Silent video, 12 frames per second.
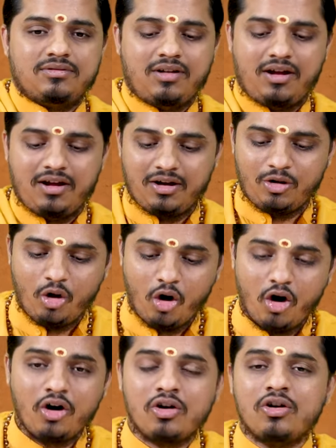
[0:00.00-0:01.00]

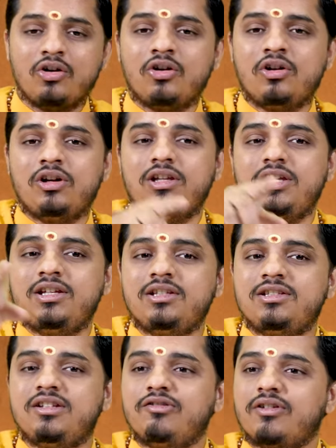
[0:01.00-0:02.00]
All
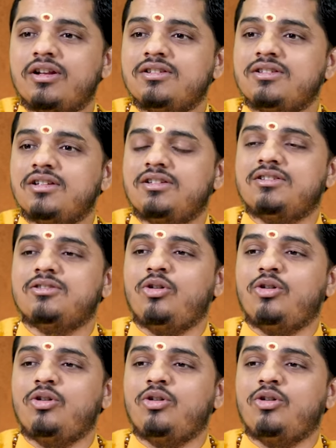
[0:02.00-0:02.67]
these differences,